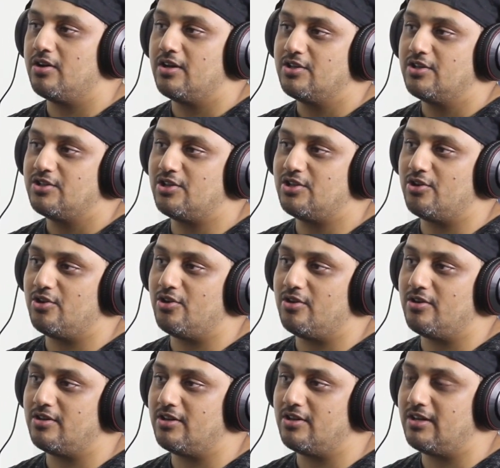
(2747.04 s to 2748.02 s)
so
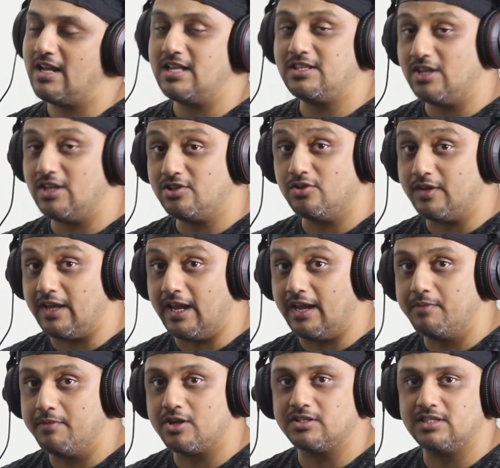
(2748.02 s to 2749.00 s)
no, it's okay
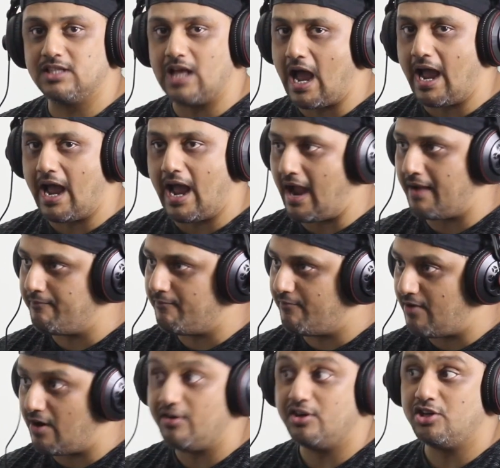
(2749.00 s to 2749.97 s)
because I'm
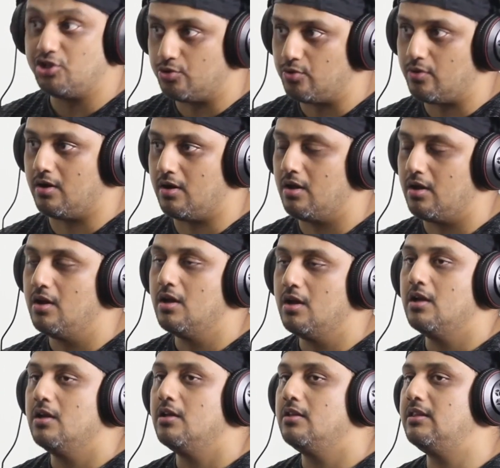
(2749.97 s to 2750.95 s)
very sure
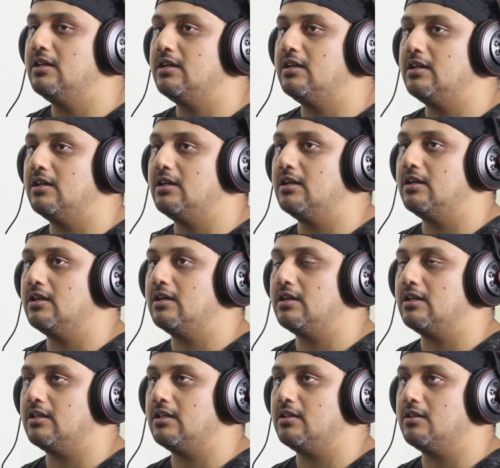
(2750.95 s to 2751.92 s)
the
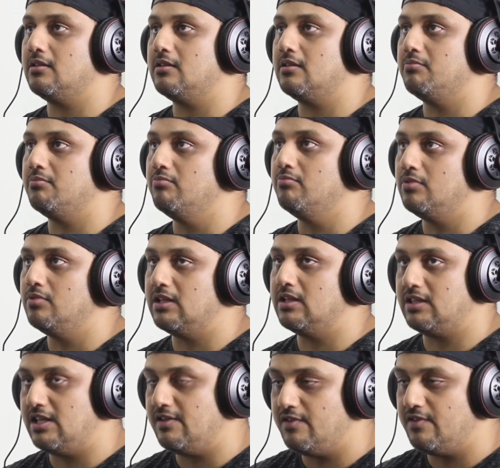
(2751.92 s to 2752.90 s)

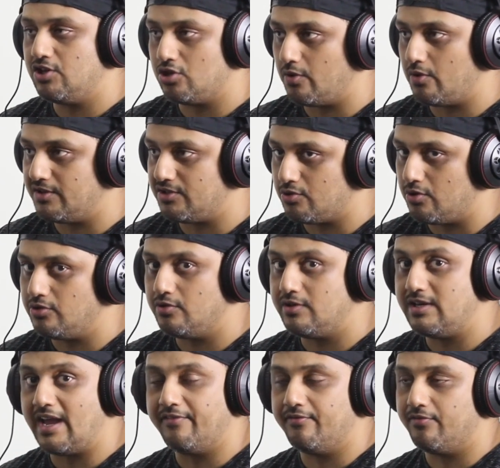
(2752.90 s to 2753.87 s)
TV show is going to
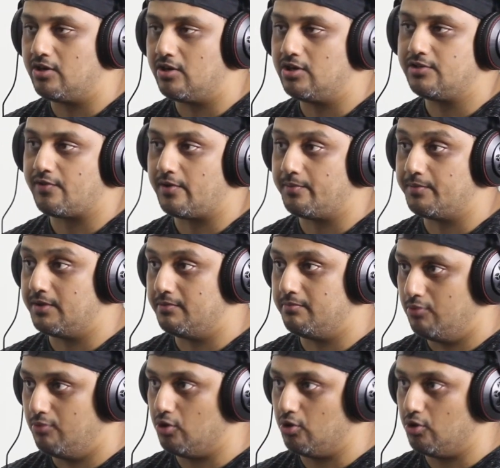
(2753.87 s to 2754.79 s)
diverge from the books.